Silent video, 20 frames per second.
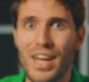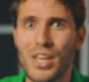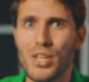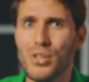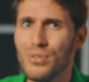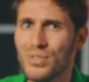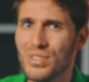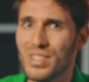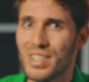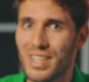
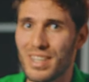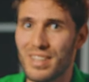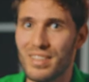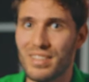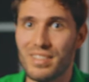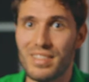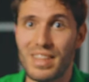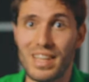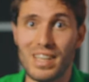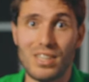Using
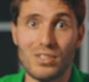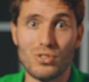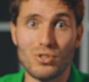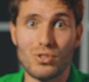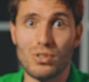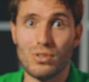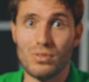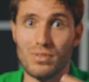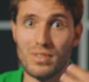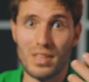it, they can
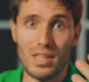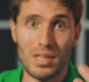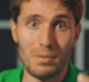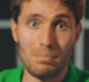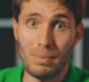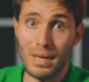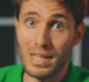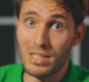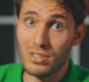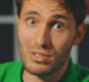show the
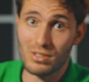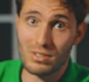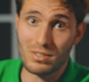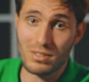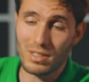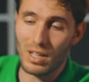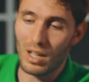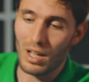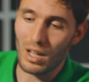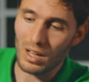
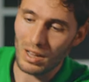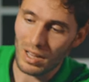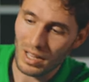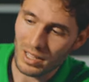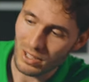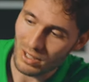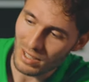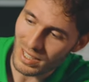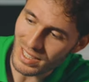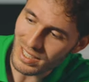patient uh,
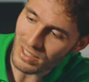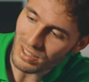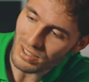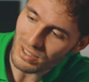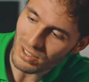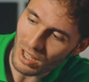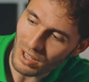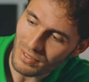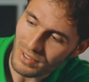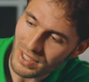like a list of
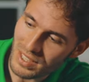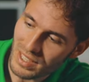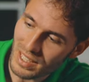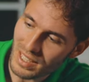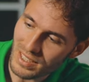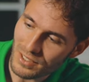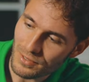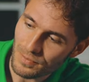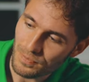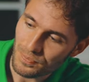
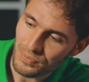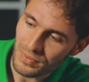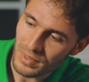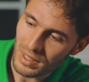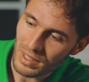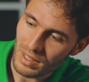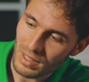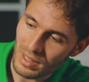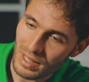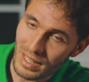services,
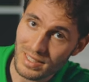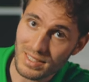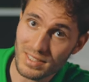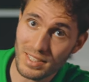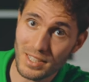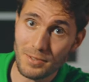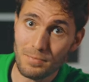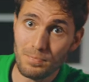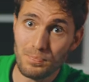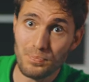let's
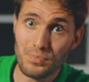see,